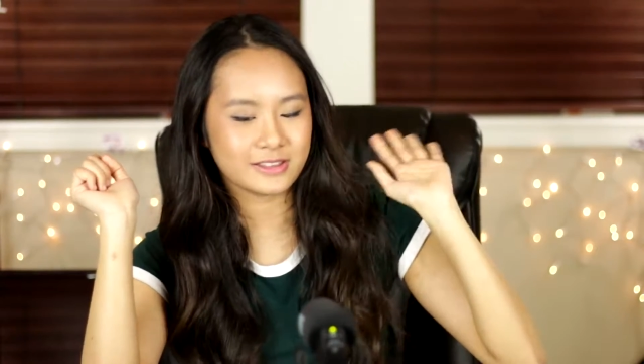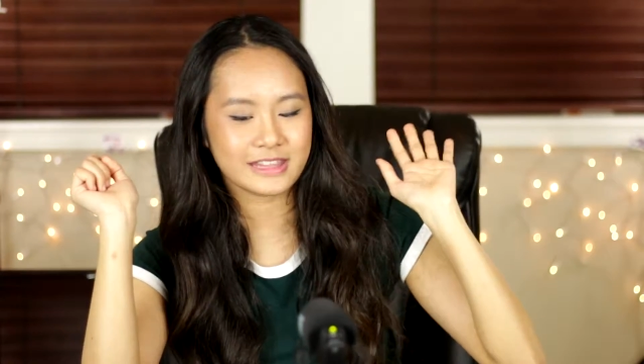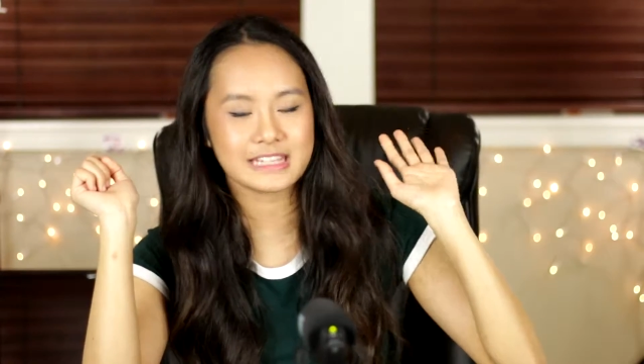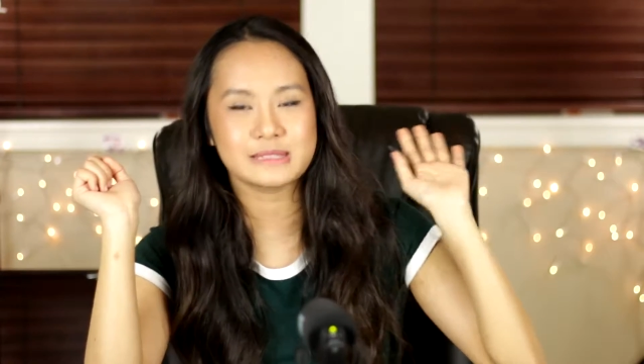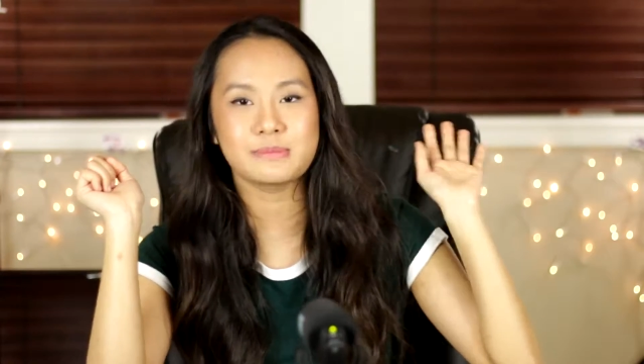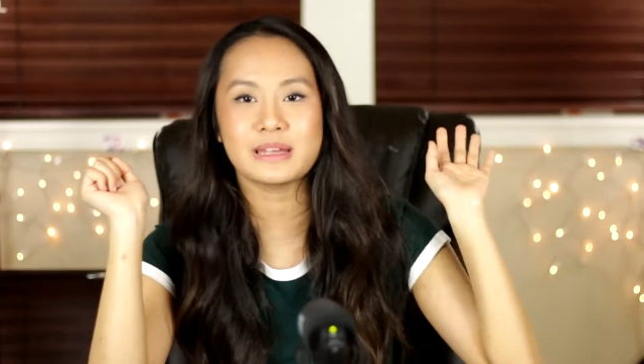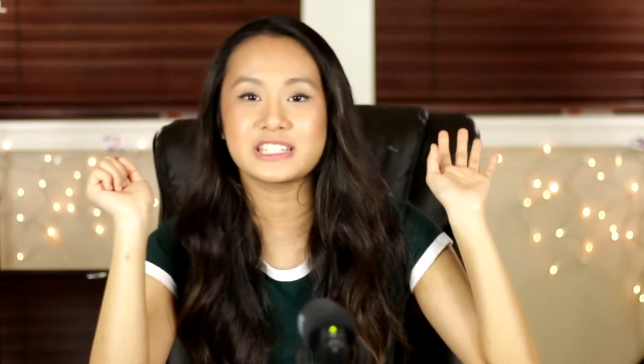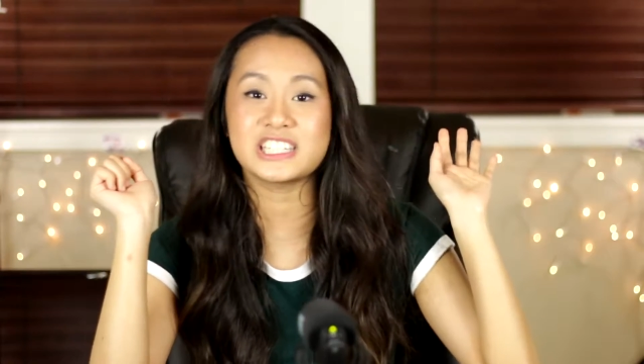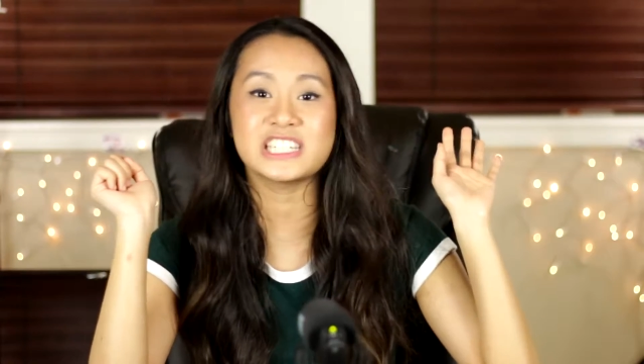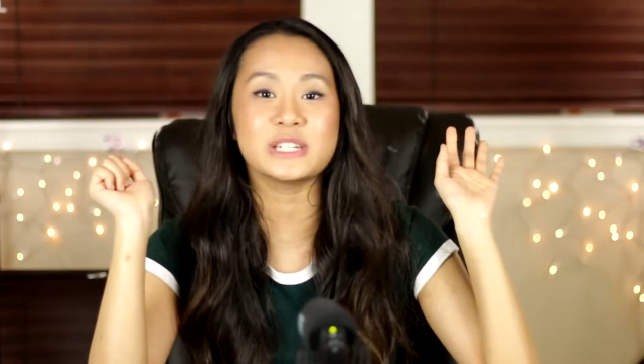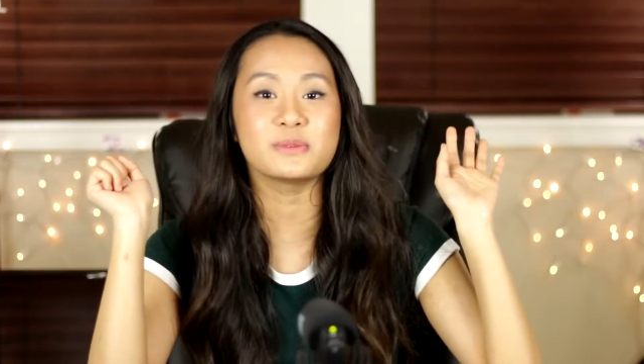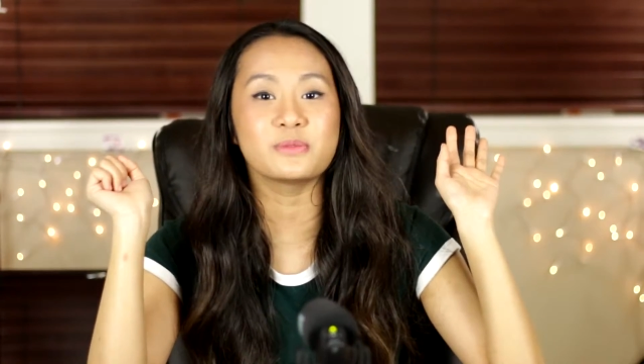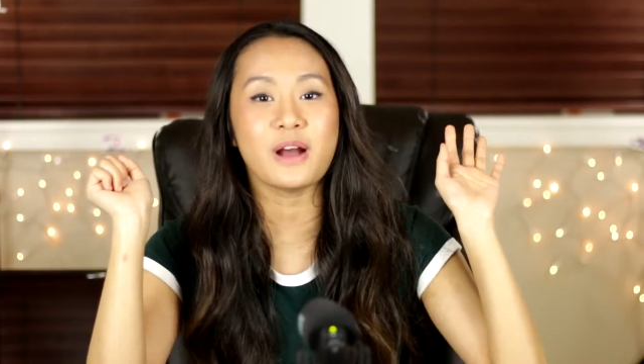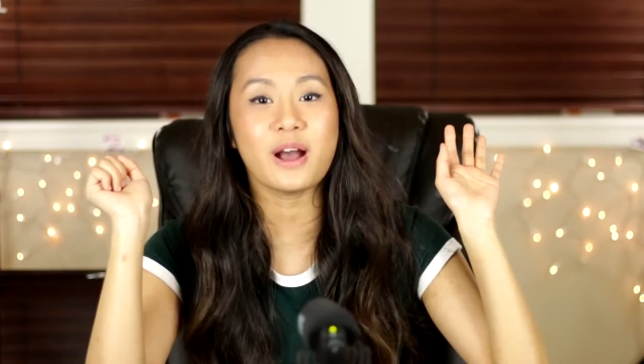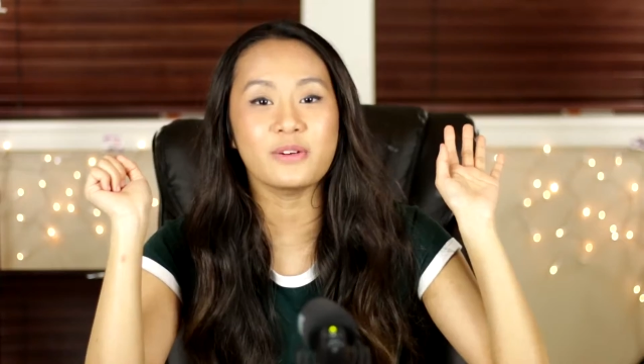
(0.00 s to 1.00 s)
that's my
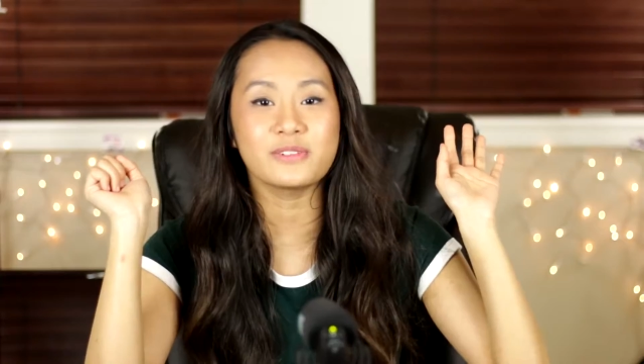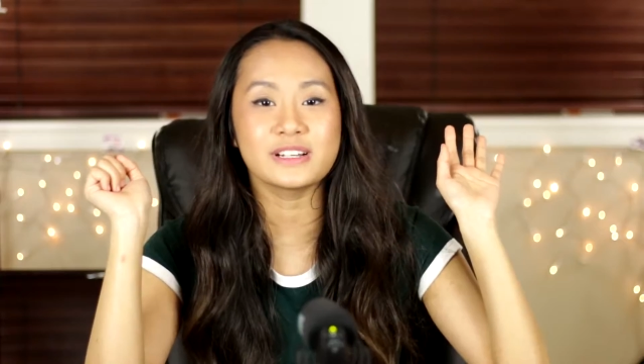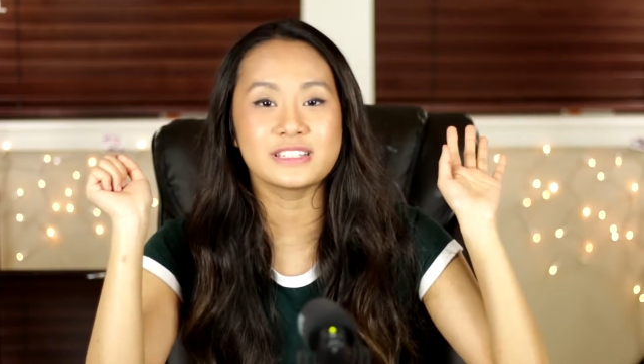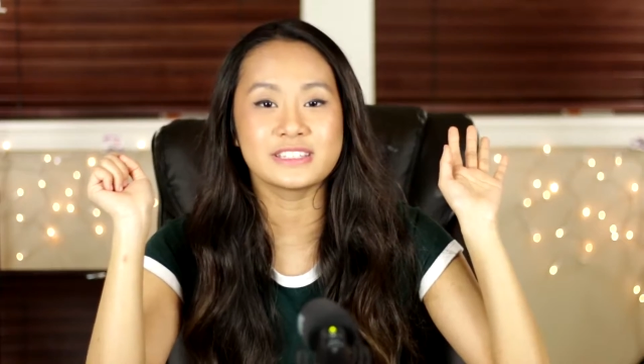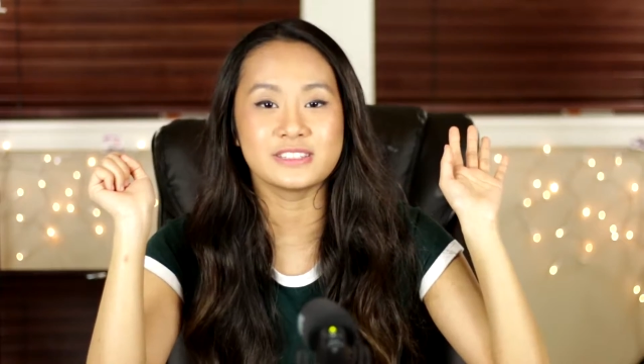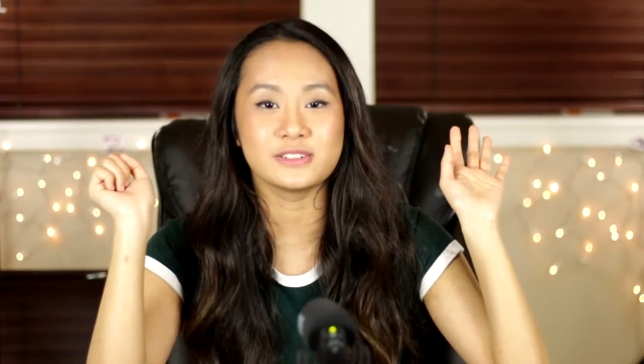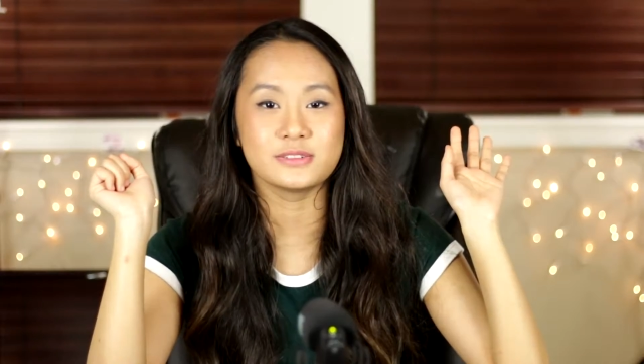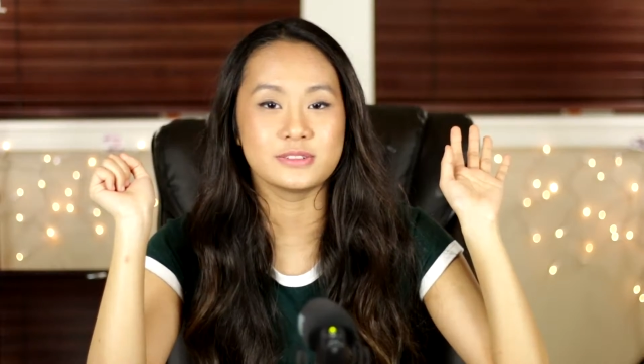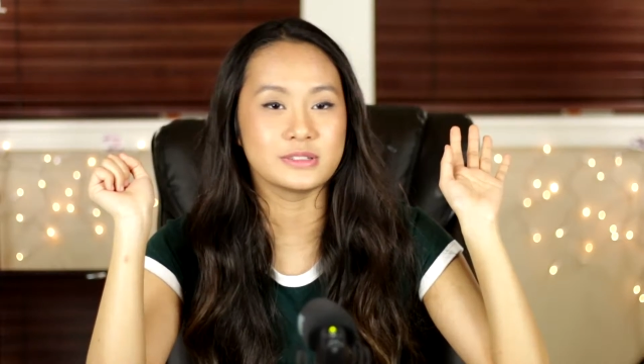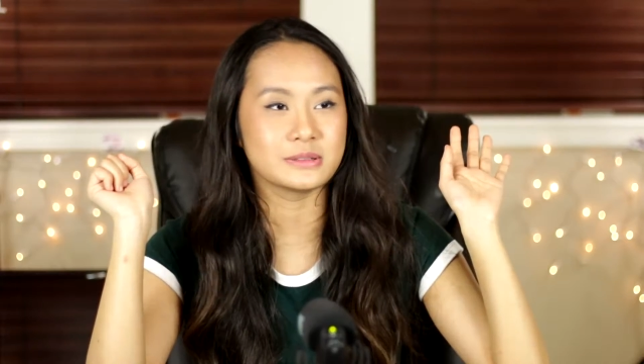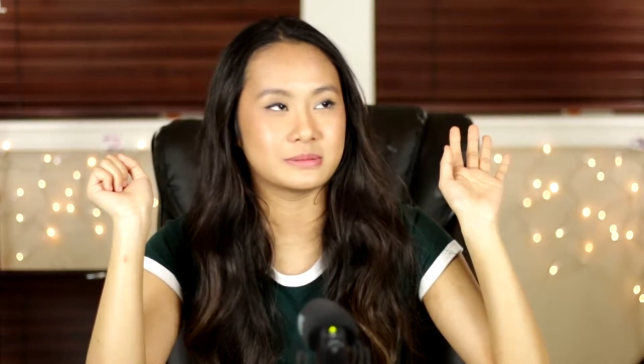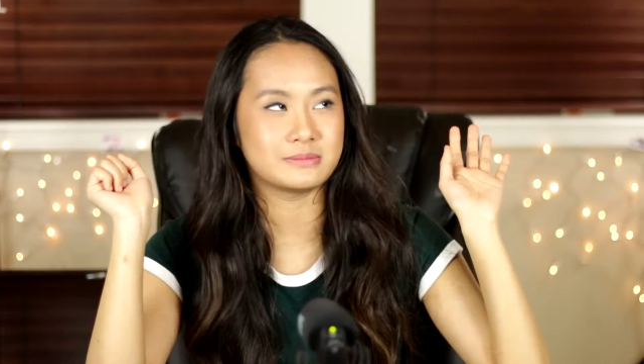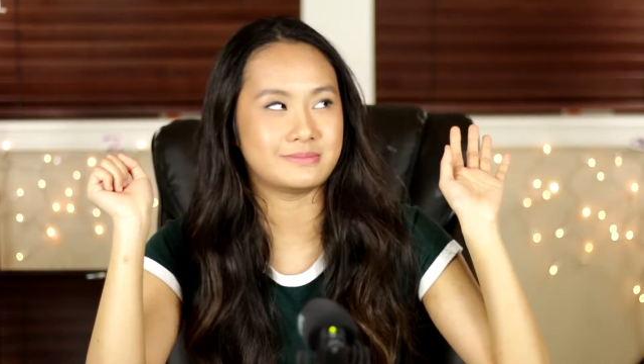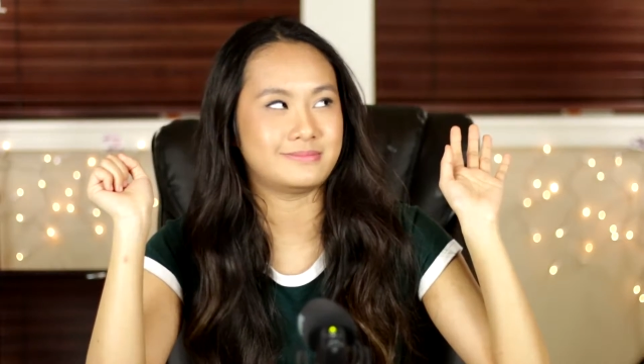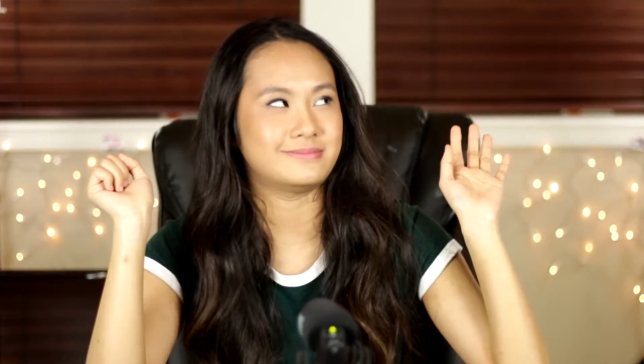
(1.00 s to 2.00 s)
chihuahua's doo-doo.